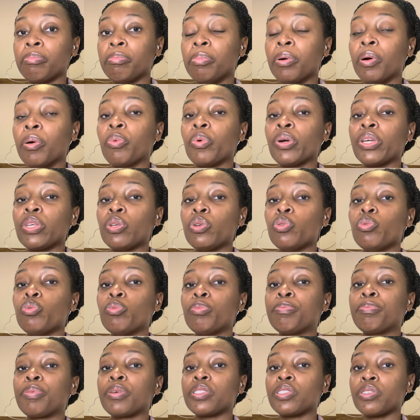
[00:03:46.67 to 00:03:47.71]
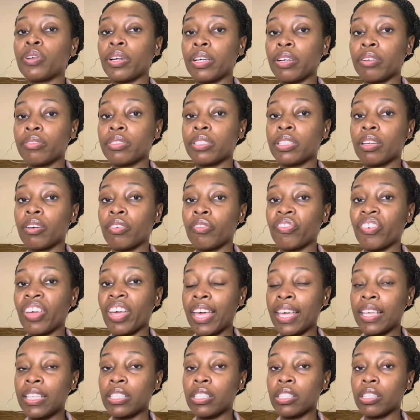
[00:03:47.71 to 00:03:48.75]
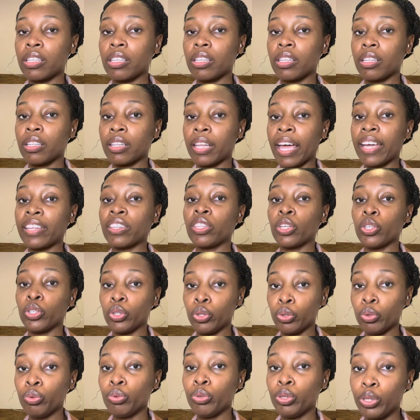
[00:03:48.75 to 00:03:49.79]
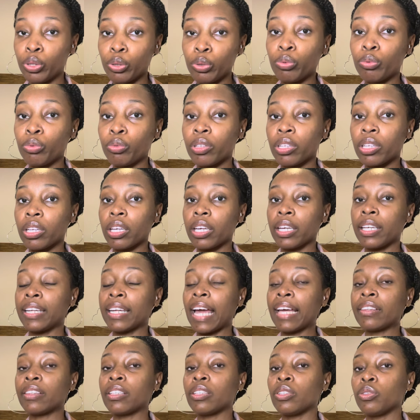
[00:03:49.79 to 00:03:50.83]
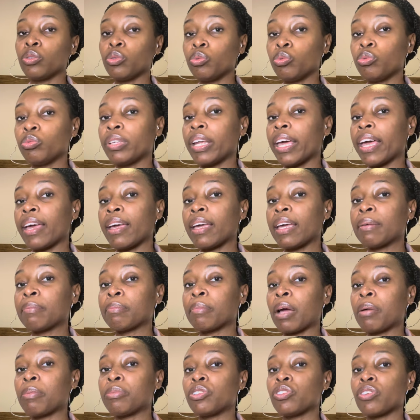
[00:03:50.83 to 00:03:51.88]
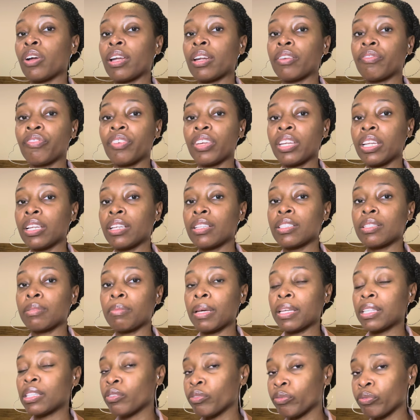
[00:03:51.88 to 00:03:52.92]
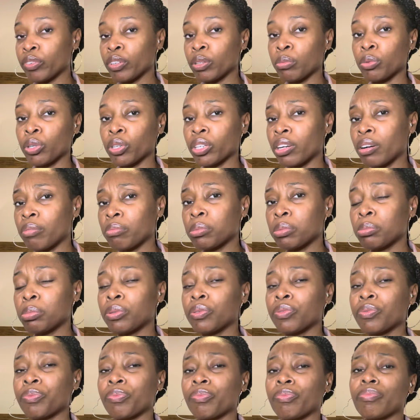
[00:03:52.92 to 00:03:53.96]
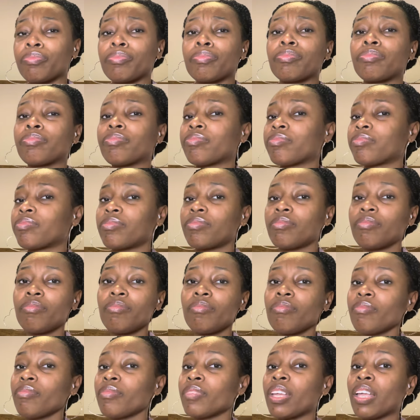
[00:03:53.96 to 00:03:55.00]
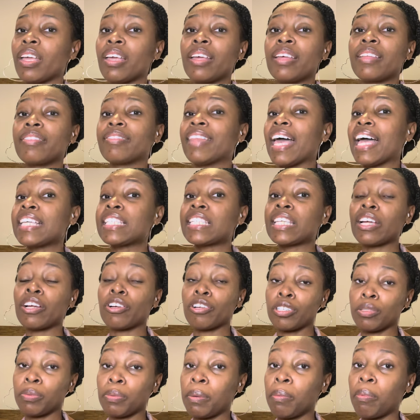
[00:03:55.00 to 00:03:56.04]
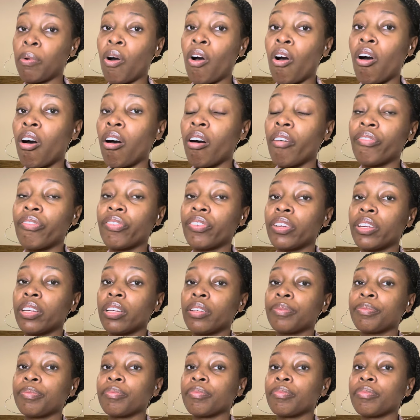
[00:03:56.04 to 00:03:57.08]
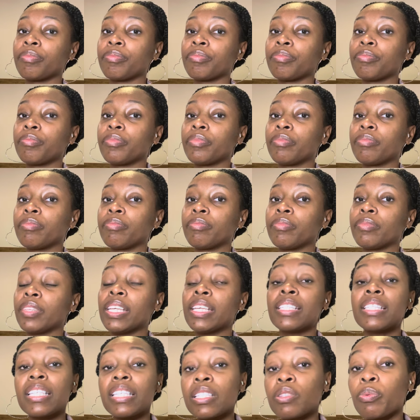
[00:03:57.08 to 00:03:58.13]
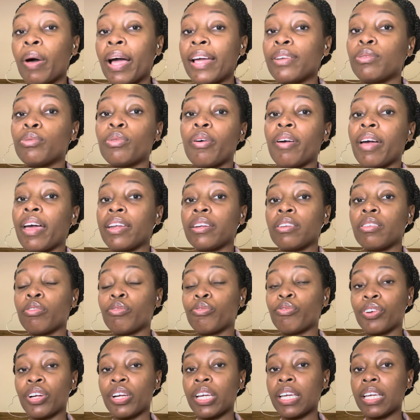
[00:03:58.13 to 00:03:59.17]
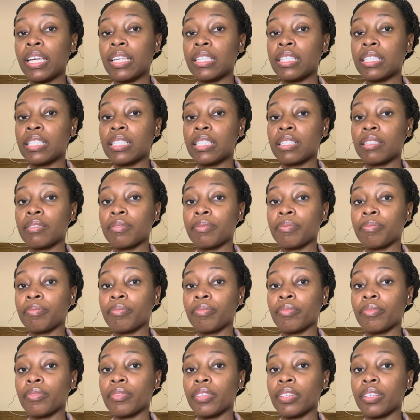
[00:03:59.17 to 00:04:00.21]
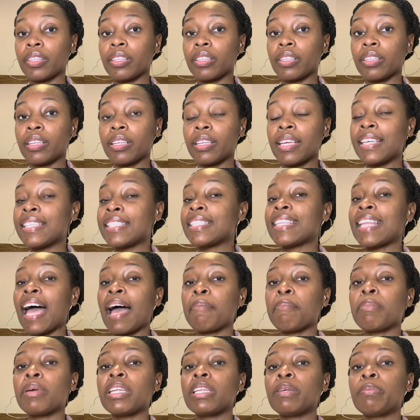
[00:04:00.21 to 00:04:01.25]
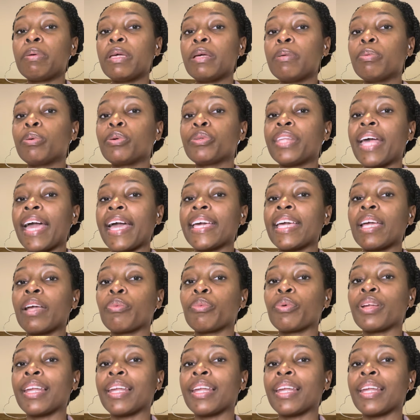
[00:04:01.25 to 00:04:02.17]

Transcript: But when you portray yourself as, like, the you, and not the you that might be trying to fit in to make them feel more comfortable, that scares people off. This is why you don't have no friends. It's not many people that can